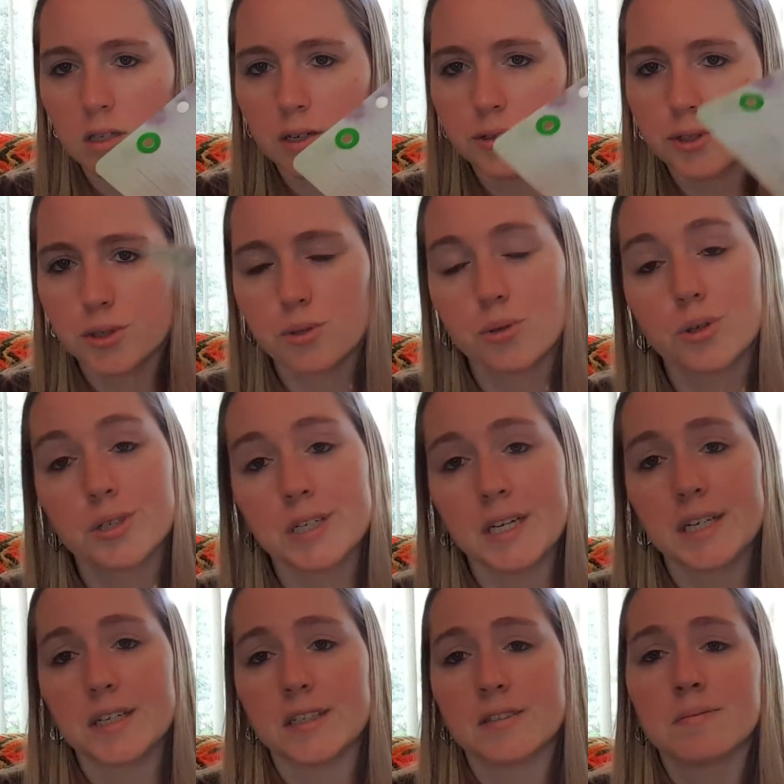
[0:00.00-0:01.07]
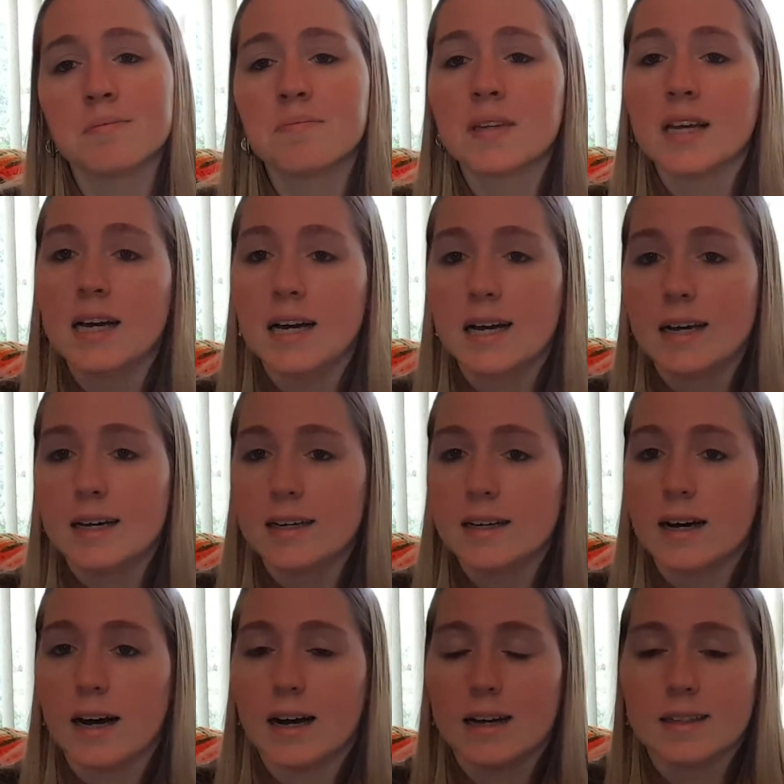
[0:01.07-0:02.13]
color coordinated.
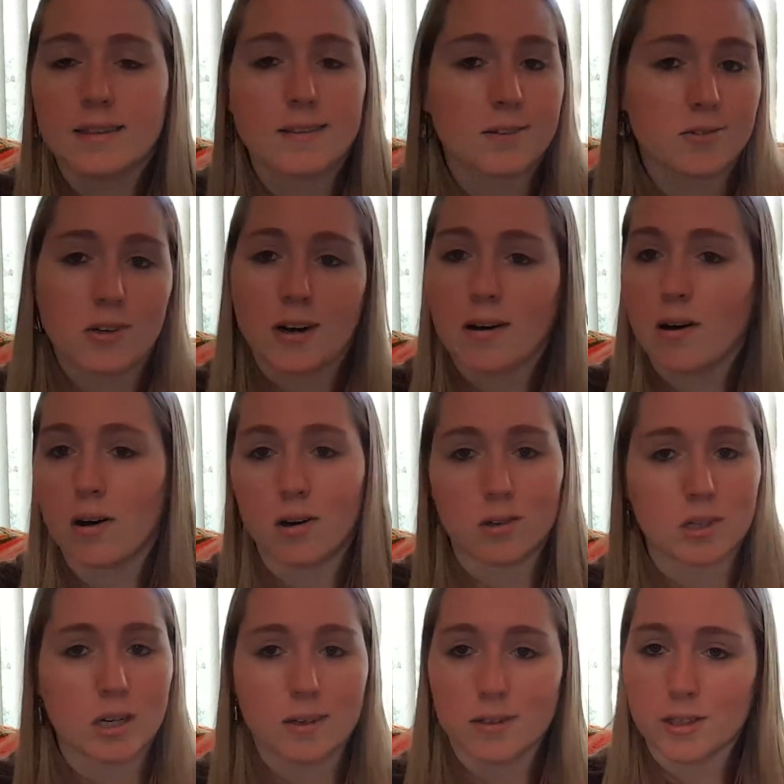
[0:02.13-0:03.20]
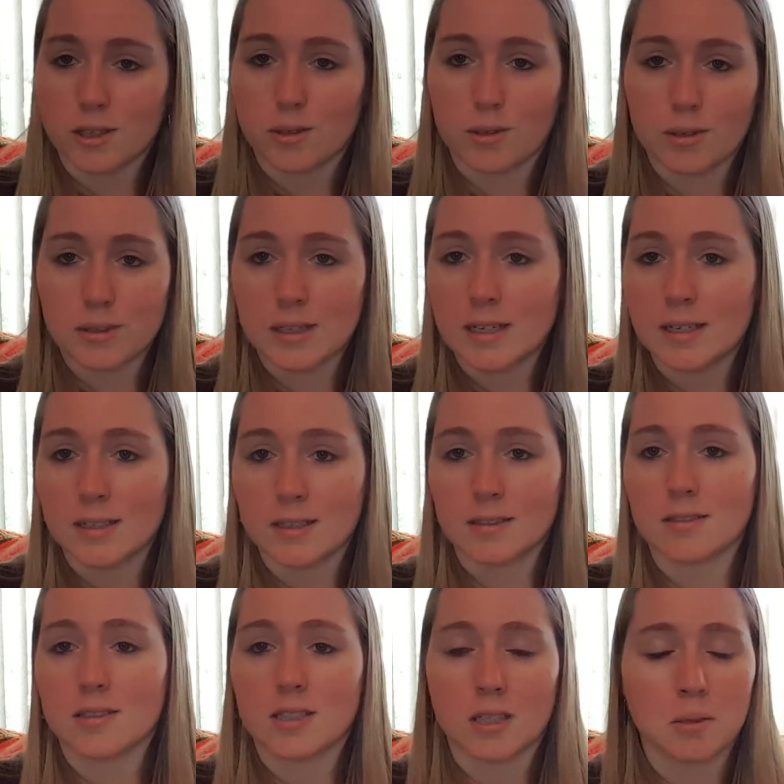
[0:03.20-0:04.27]
They're not all color
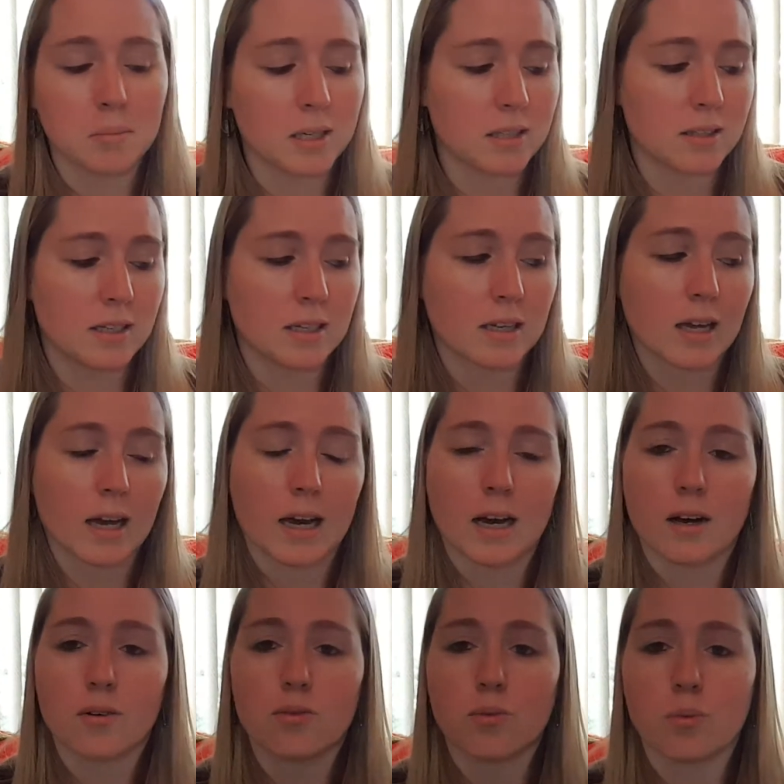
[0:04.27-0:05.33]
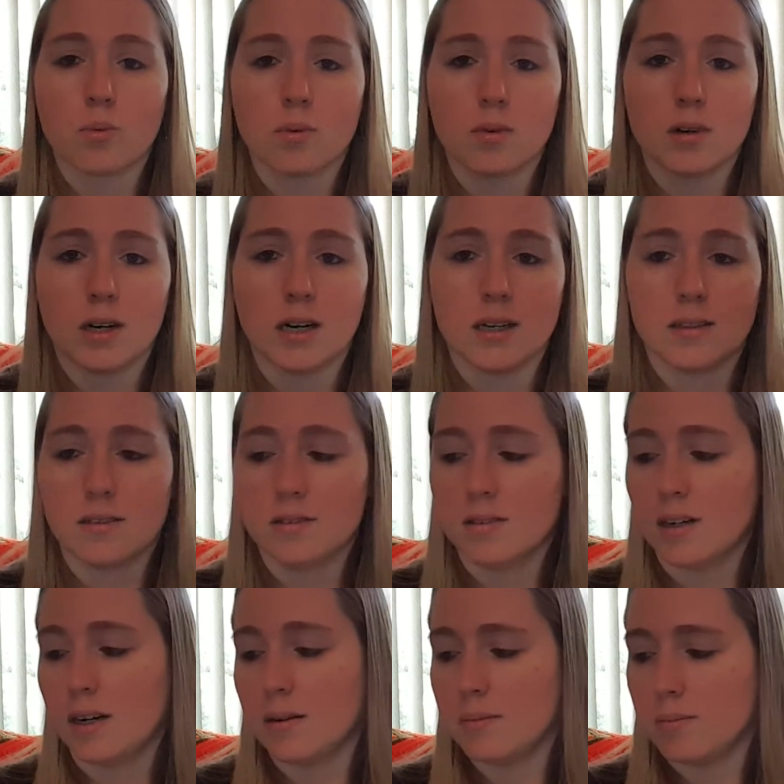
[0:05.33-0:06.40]
coordinated. Some I think have,
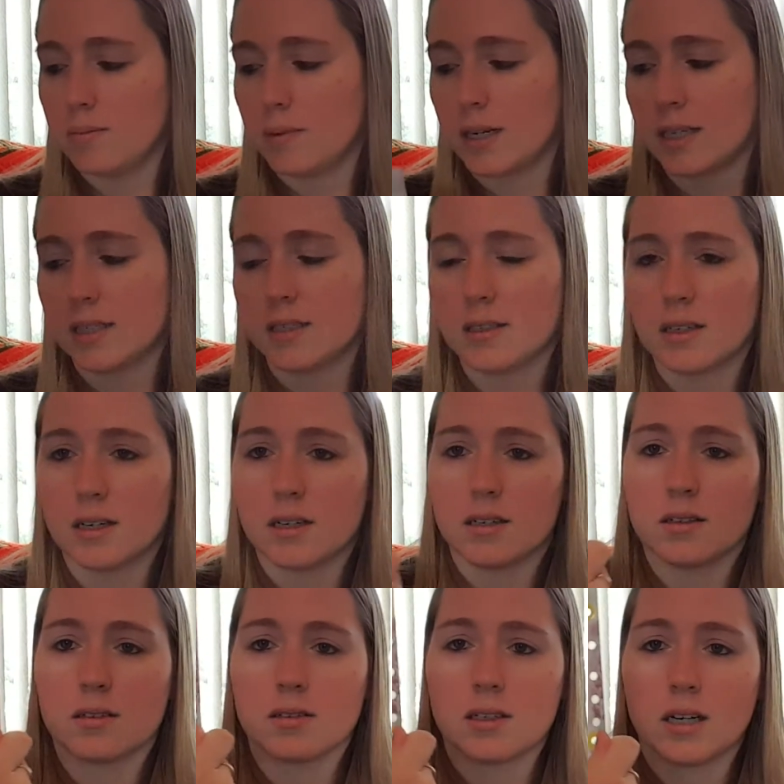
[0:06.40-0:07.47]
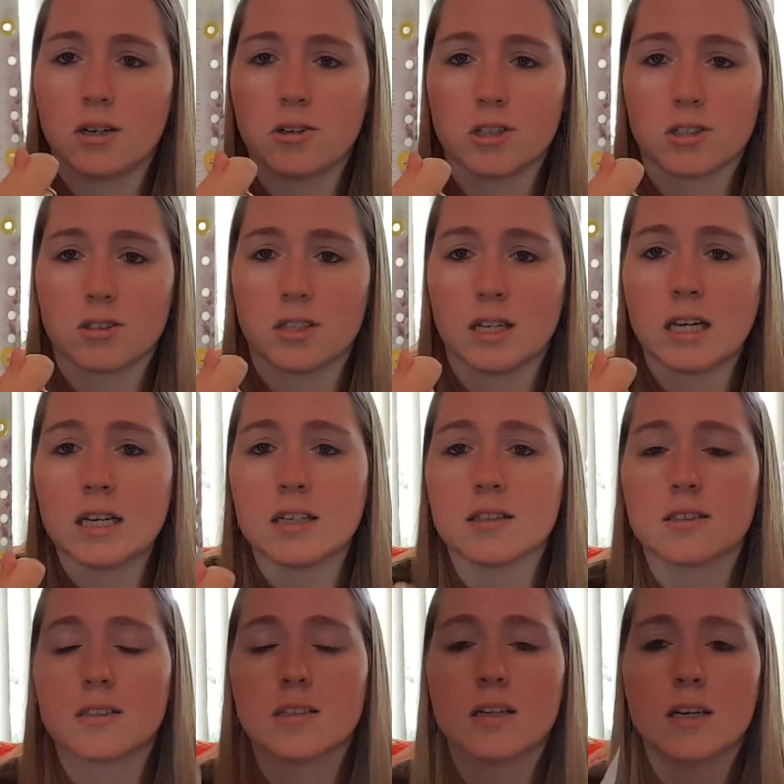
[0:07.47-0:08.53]
my color
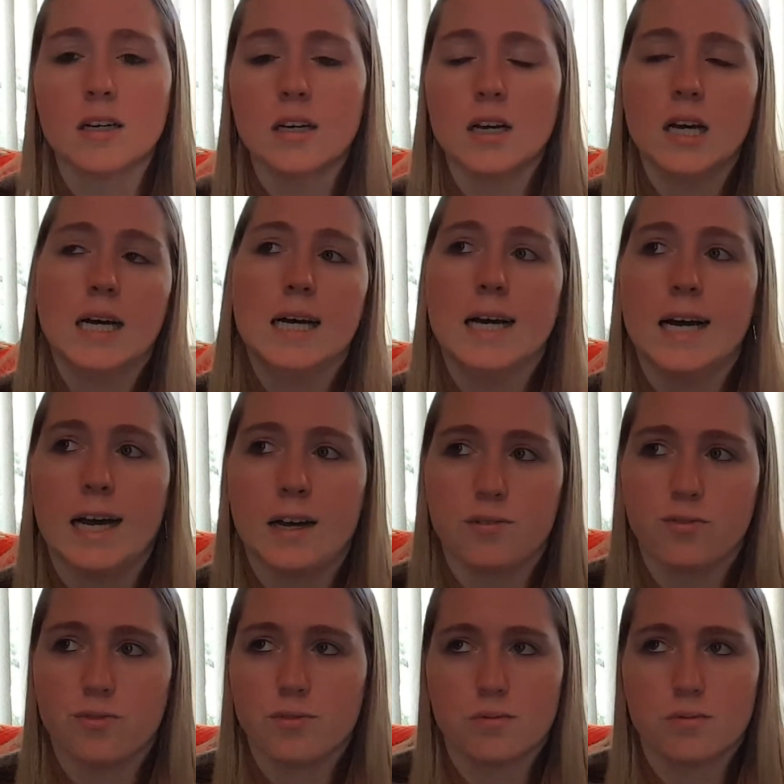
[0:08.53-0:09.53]
thingies have